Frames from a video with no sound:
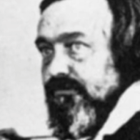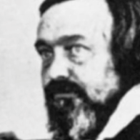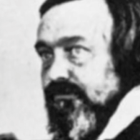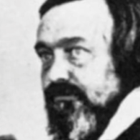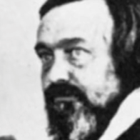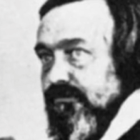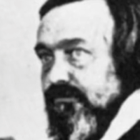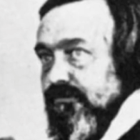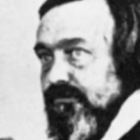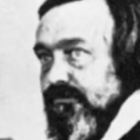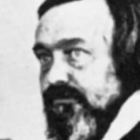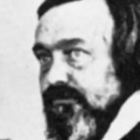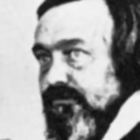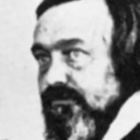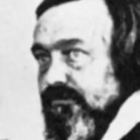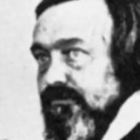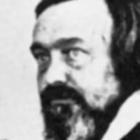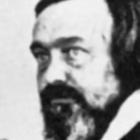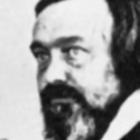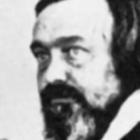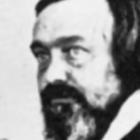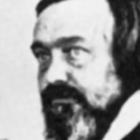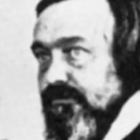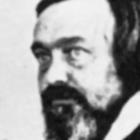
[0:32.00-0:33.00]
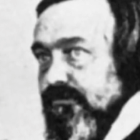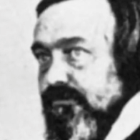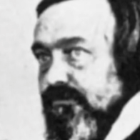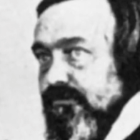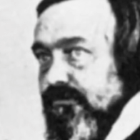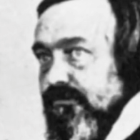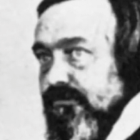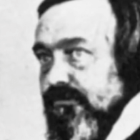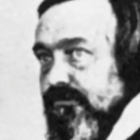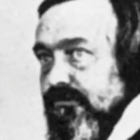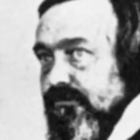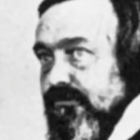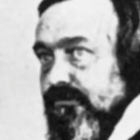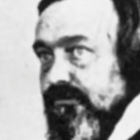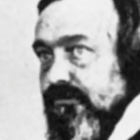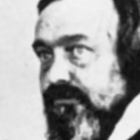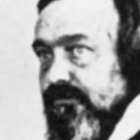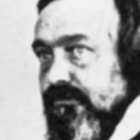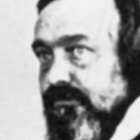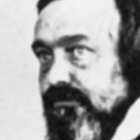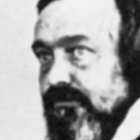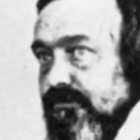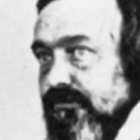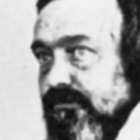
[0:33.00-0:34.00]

No one is speaking in this clip.